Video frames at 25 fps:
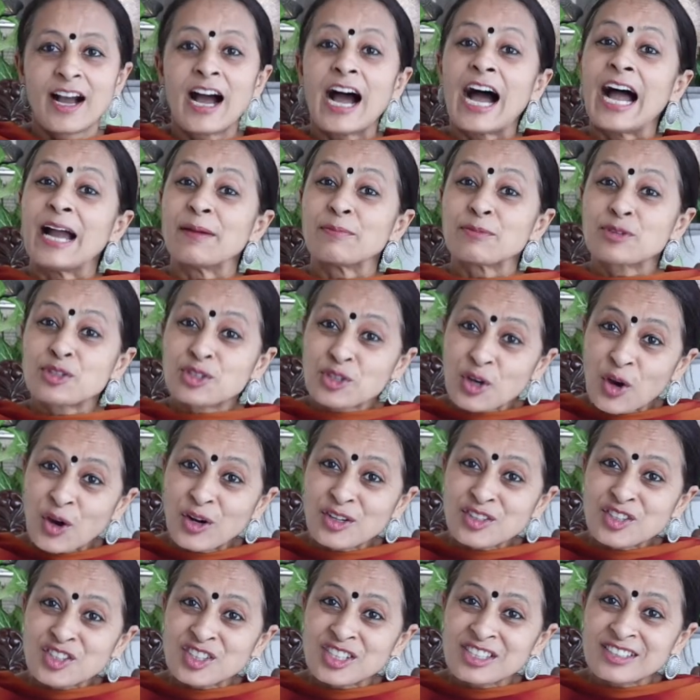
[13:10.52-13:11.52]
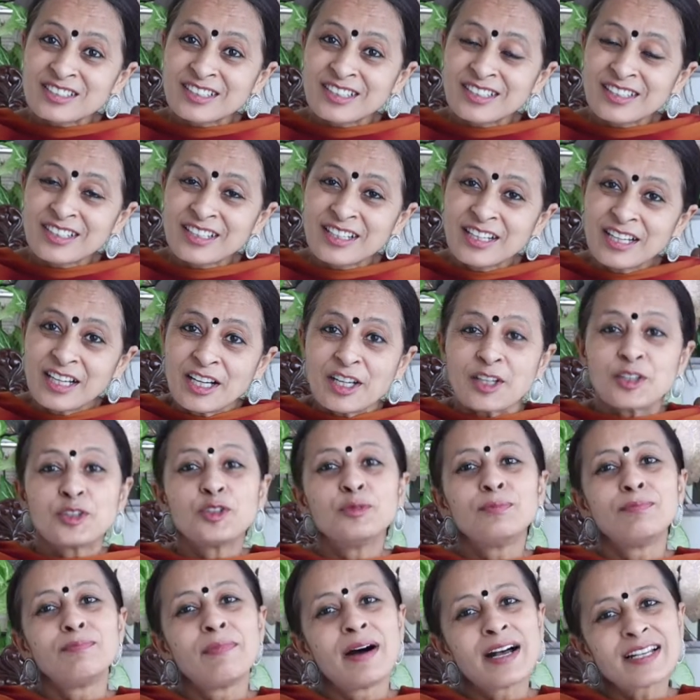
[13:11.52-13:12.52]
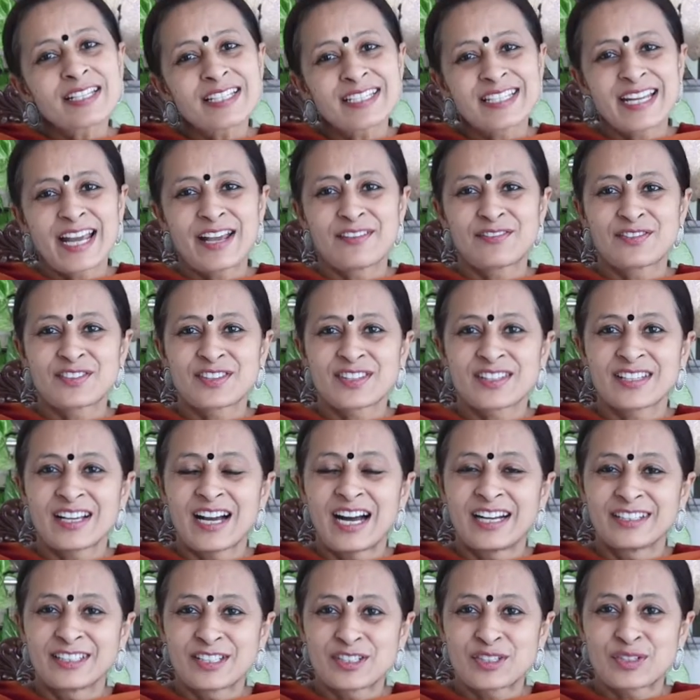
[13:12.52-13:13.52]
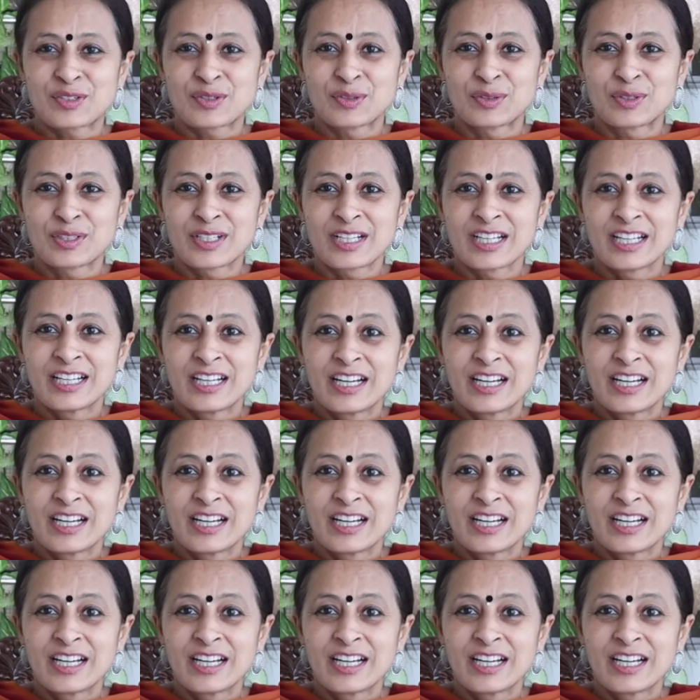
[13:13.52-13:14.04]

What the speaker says: I'm sure children, you must have understood